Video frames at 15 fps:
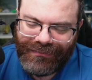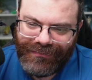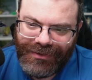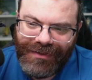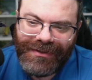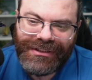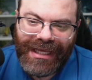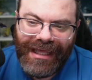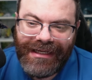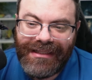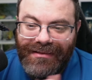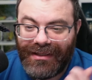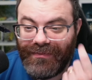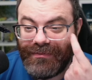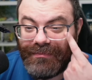Pretty much
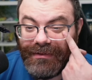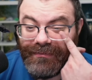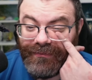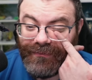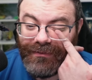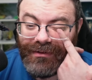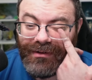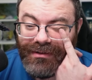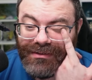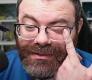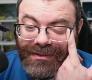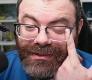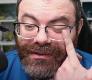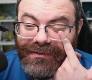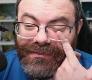anything would be before
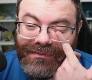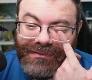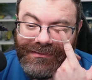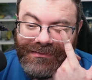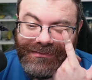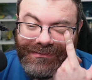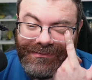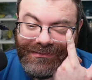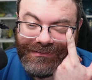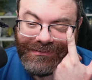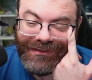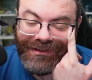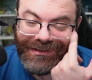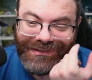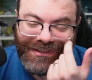halts, though.
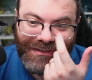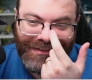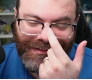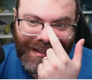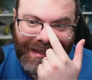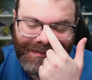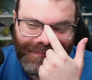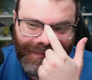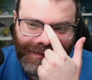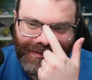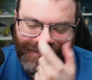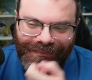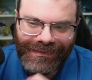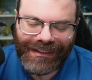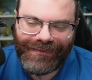Halt is the last we
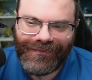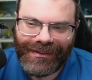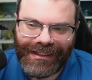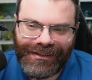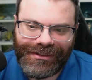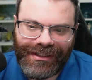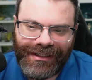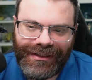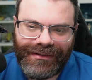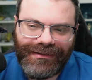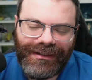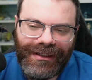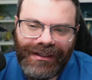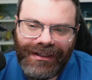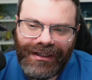could be with HAL.
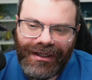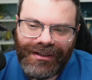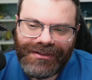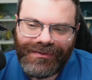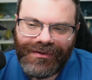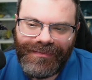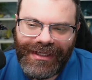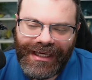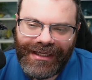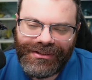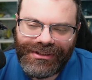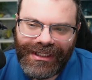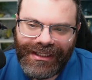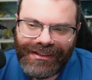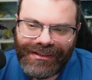So it could be
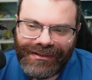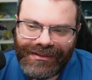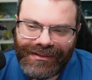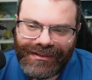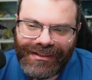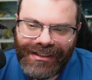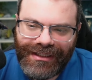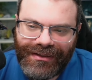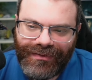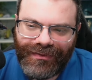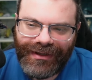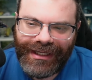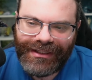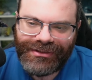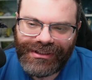HAC
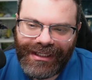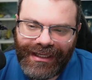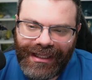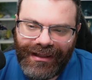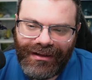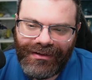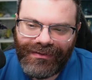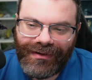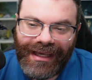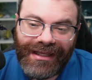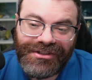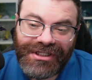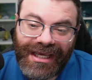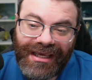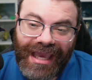or HAL or
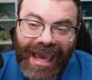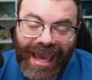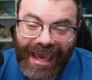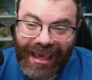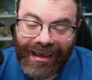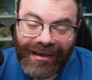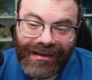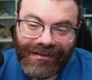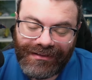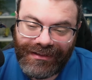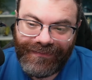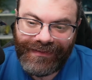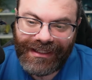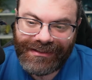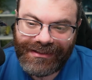HAA,
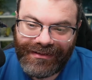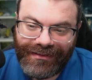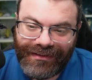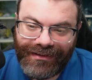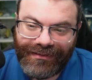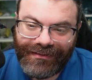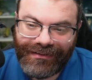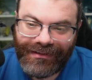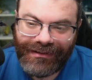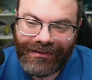if that's a thing.